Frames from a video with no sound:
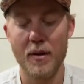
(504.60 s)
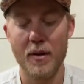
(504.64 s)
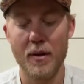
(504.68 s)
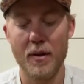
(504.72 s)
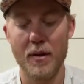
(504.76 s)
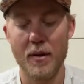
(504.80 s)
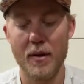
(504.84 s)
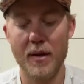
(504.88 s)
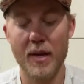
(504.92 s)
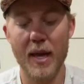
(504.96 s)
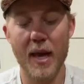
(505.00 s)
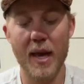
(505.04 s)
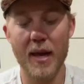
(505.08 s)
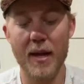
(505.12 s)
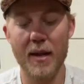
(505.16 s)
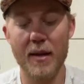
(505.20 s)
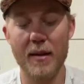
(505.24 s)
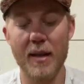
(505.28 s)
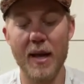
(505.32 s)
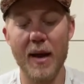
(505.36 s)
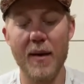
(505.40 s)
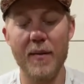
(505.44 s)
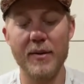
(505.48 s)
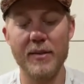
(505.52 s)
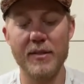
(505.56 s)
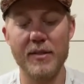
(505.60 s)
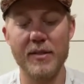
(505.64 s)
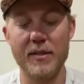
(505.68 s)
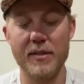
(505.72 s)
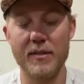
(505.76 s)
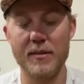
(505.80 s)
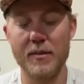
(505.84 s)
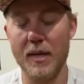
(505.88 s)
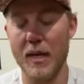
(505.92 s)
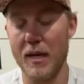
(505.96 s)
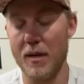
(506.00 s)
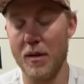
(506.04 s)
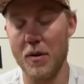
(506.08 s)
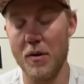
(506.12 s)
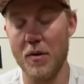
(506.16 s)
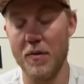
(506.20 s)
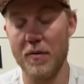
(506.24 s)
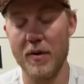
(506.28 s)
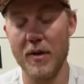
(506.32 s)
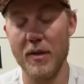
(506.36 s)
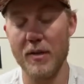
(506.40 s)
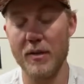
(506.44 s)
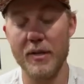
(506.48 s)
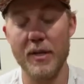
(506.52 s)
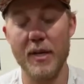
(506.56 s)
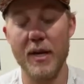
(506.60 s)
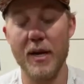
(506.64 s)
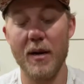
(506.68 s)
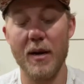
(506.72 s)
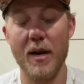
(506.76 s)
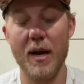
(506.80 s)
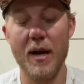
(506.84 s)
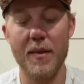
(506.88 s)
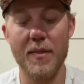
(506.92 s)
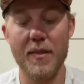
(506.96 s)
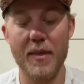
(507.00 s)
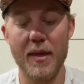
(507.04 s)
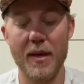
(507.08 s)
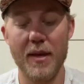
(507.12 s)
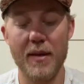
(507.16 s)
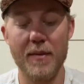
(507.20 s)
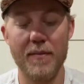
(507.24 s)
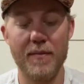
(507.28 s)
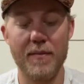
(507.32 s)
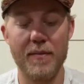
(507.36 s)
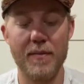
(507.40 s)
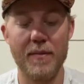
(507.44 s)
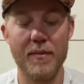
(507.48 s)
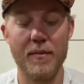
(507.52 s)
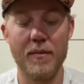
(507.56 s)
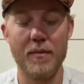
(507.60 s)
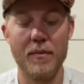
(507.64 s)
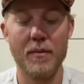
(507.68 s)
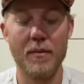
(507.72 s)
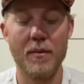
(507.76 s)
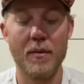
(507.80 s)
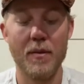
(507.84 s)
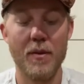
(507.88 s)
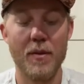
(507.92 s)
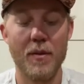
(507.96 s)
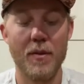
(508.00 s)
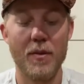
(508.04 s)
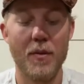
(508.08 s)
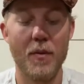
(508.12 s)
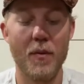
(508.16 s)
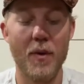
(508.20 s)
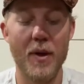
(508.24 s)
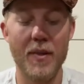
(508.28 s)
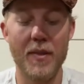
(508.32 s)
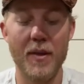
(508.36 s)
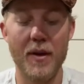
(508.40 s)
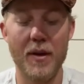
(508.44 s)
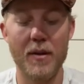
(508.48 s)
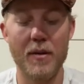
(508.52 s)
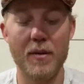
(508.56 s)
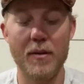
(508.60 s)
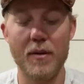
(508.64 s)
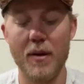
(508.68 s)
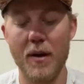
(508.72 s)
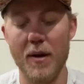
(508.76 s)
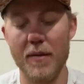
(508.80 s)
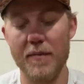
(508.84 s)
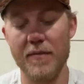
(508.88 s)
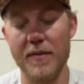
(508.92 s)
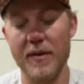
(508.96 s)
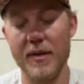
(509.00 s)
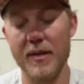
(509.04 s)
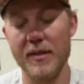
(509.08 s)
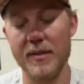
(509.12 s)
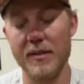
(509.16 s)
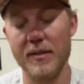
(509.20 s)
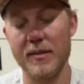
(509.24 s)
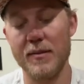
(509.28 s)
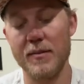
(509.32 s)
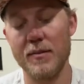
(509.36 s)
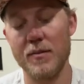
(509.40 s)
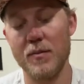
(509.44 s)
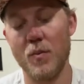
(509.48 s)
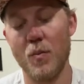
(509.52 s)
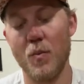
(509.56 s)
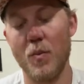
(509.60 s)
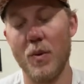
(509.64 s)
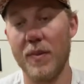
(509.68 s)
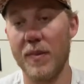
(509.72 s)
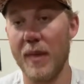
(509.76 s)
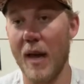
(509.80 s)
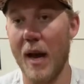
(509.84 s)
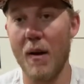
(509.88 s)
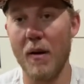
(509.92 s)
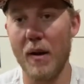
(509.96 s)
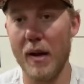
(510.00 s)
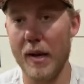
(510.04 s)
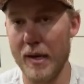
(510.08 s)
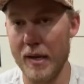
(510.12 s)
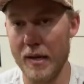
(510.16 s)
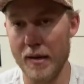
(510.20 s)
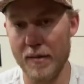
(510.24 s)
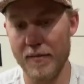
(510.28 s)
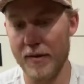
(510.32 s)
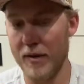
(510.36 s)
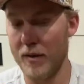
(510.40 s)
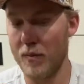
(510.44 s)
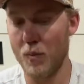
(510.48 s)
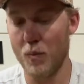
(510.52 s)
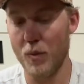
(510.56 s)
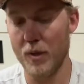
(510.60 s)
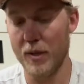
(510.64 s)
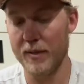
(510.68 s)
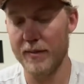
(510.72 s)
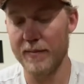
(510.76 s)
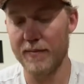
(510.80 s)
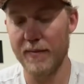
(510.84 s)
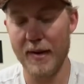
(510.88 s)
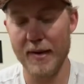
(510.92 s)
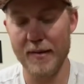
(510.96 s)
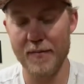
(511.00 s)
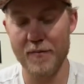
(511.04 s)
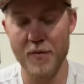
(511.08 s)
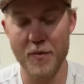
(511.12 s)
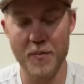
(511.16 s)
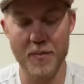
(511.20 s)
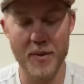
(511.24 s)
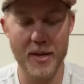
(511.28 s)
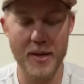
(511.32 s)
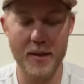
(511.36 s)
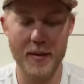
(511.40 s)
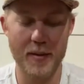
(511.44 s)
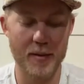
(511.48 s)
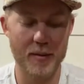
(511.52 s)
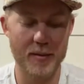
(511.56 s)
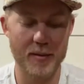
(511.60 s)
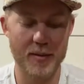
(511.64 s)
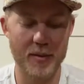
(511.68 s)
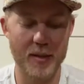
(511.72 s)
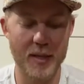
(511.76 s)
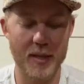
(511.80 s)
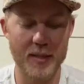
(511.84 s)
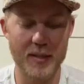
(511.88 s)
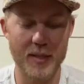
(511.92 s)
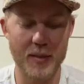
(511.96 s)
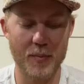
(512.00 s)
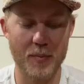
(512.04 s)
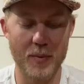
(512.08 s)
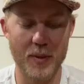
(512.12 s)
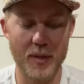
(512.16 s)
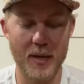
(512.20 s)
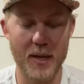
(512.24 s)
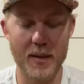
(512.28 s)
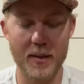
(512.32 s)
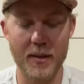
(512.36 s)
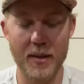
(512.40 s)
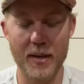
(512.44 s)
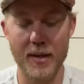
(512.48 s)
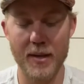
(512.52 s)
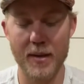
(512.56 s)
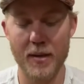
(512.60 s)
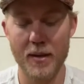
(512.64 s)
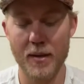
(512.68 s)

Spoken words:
again, that was just kind of over engineered. I think if the way the cuff is without any of it works fine for me. So that's what I like.